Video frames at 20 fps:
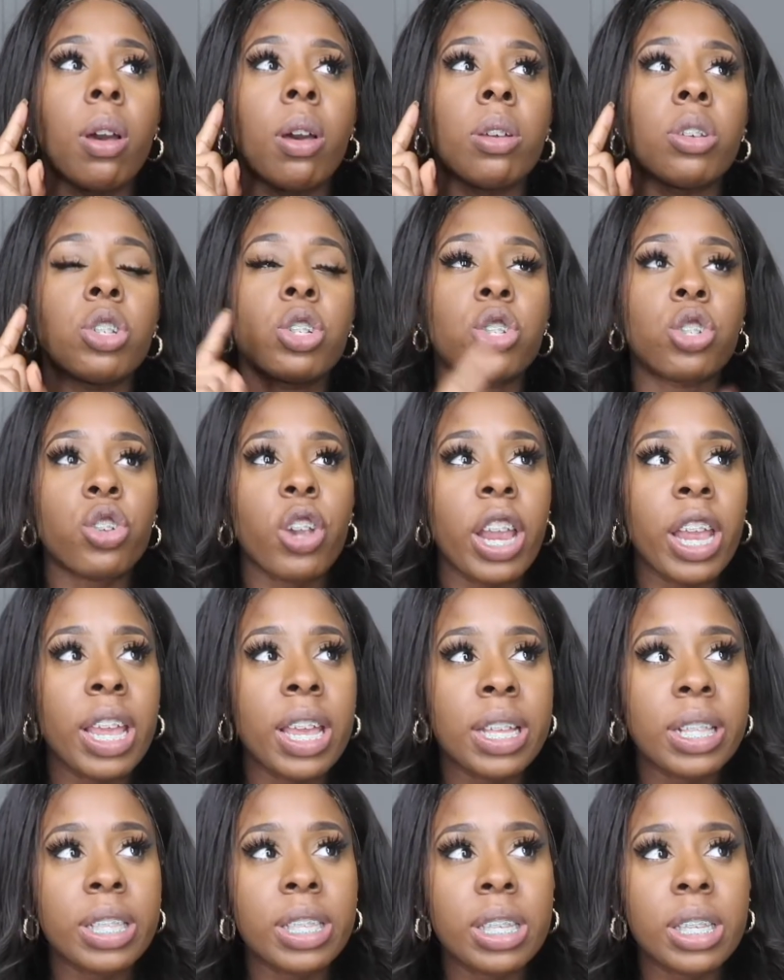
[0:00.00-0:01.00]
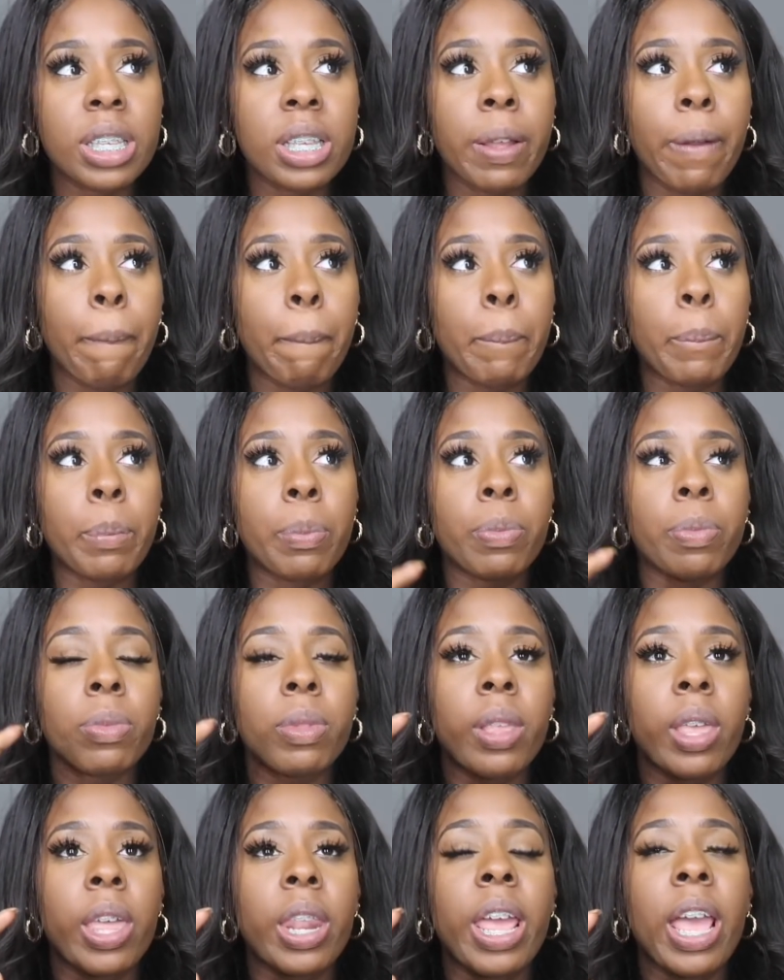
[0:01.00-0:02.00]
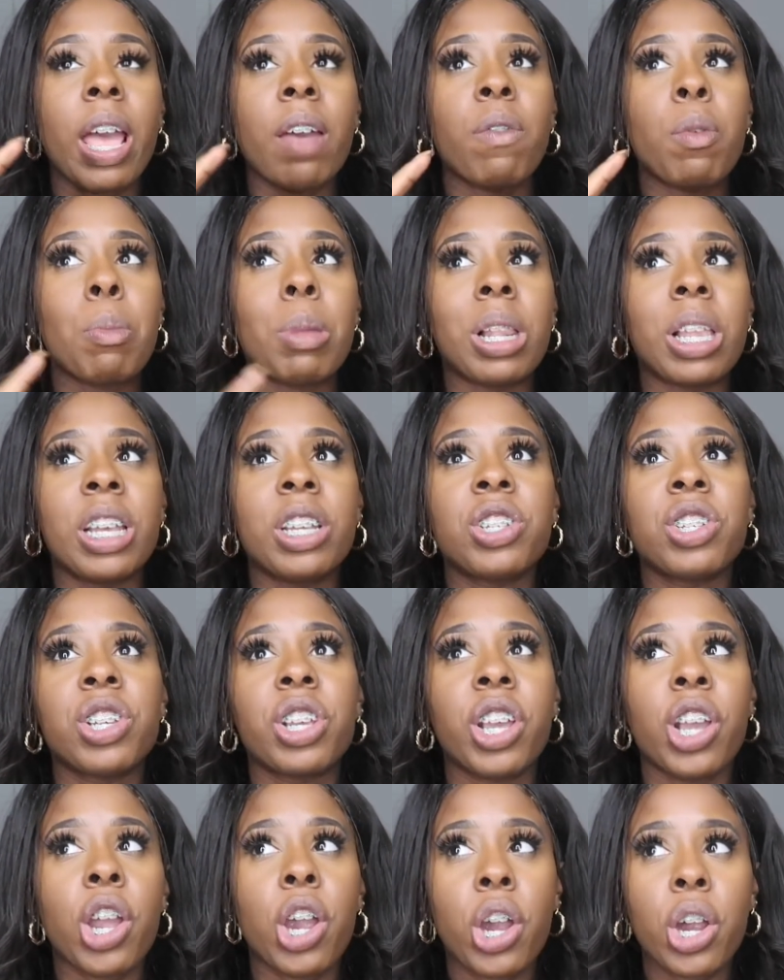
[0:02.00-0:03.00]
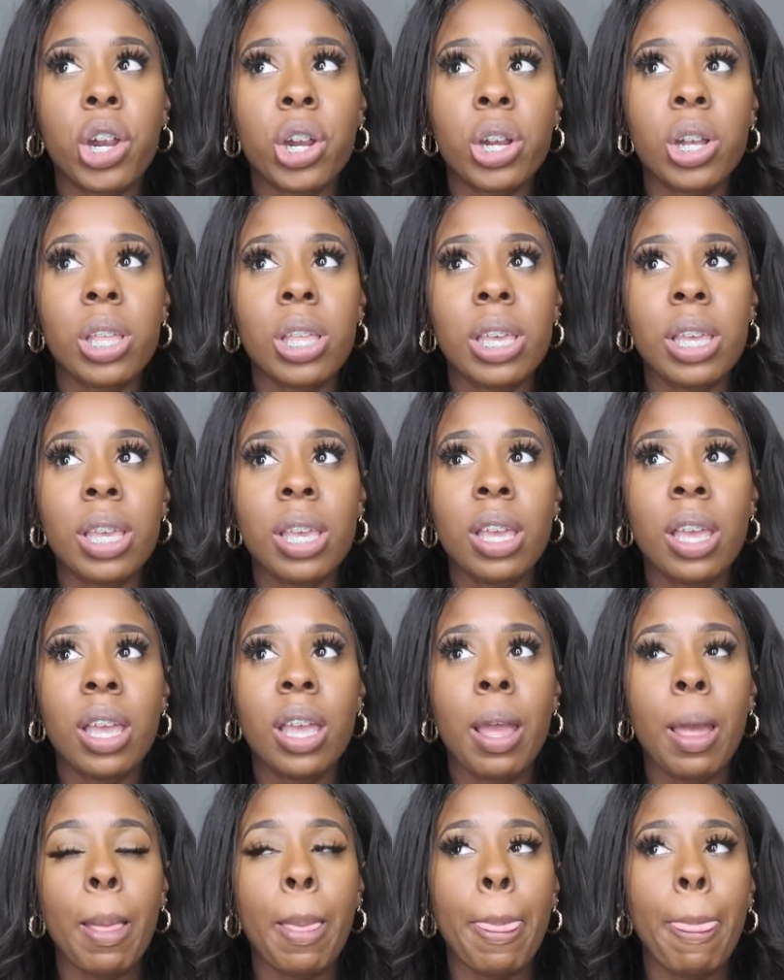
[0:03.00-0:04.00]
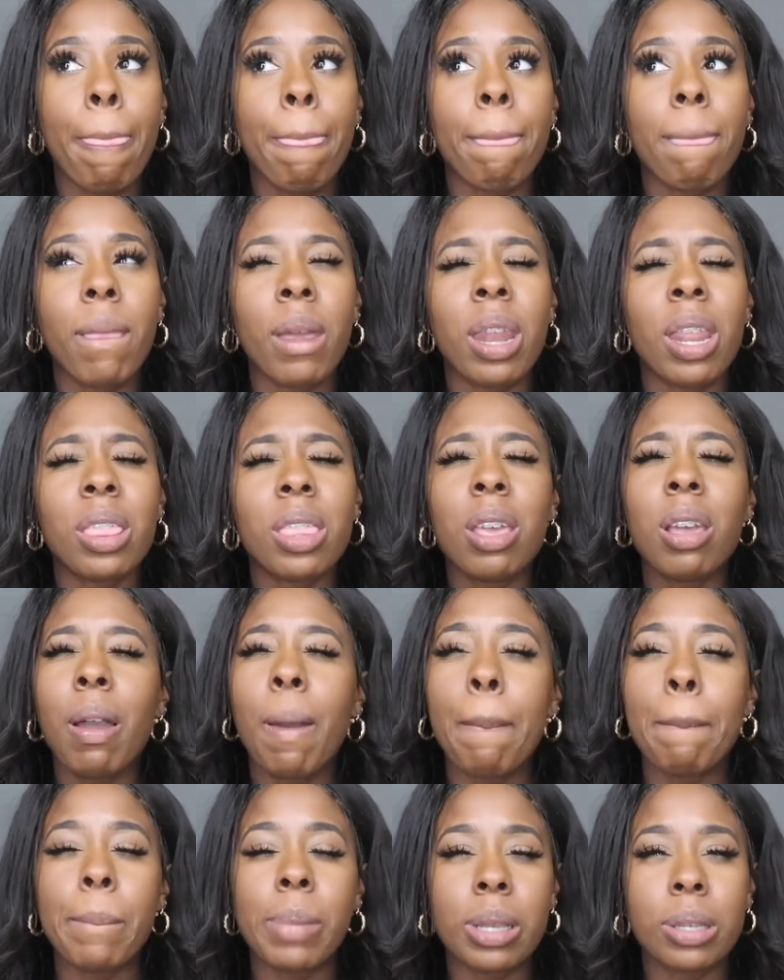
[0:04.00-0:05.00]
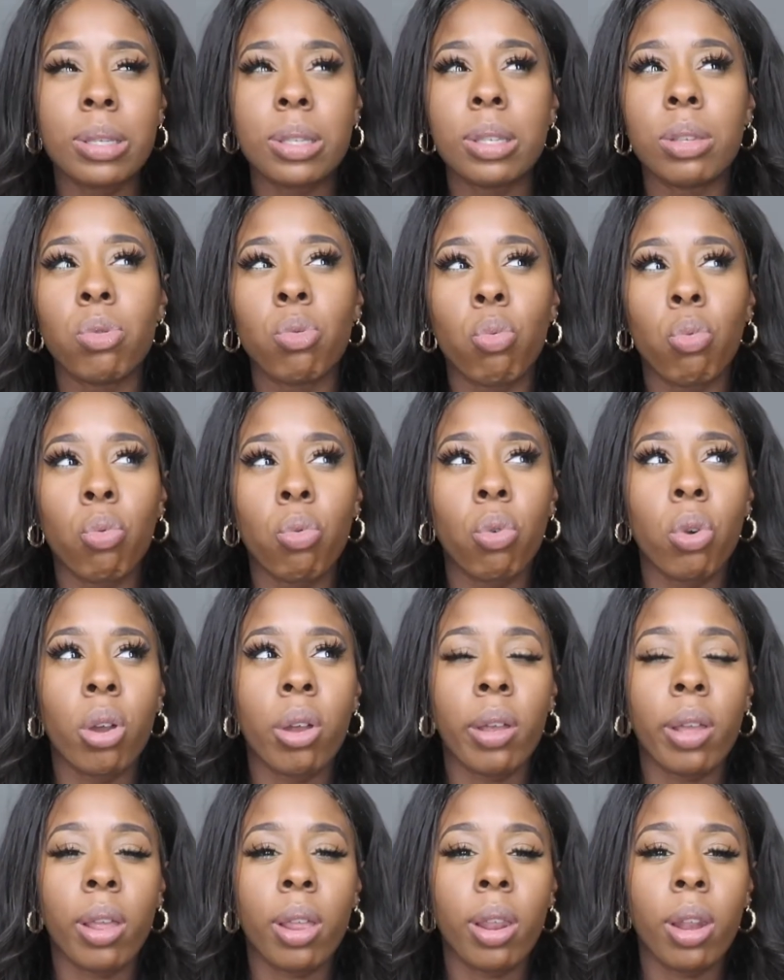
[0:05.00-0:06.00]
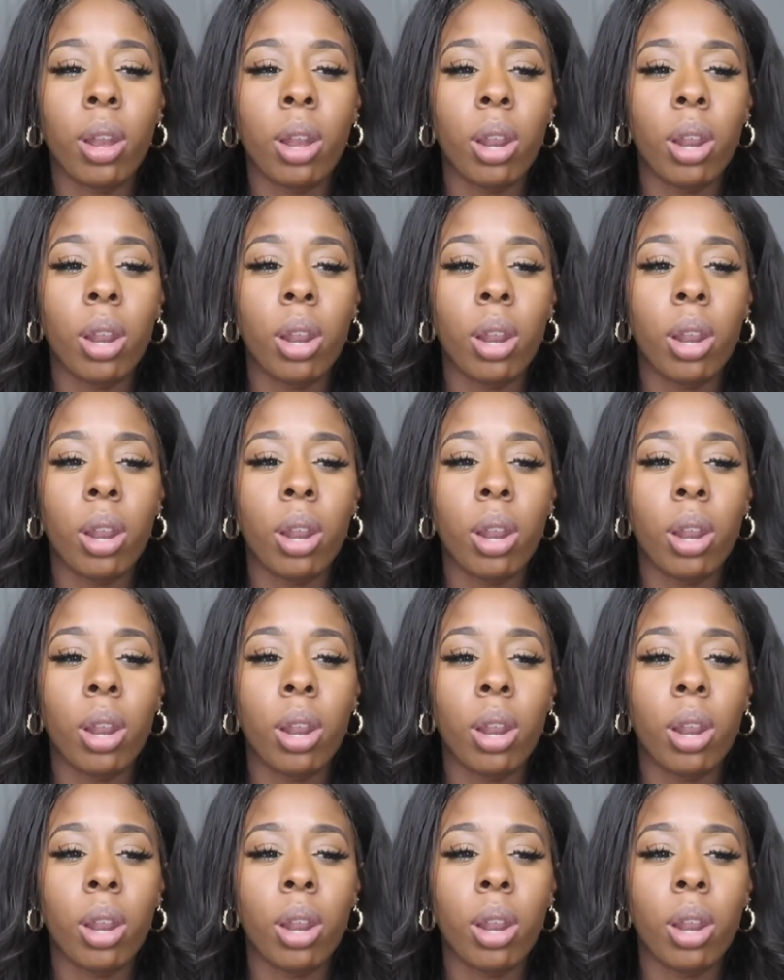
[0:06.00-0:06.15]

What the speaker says: straight, and they have a Malaysian curly, and I think I'm missing one,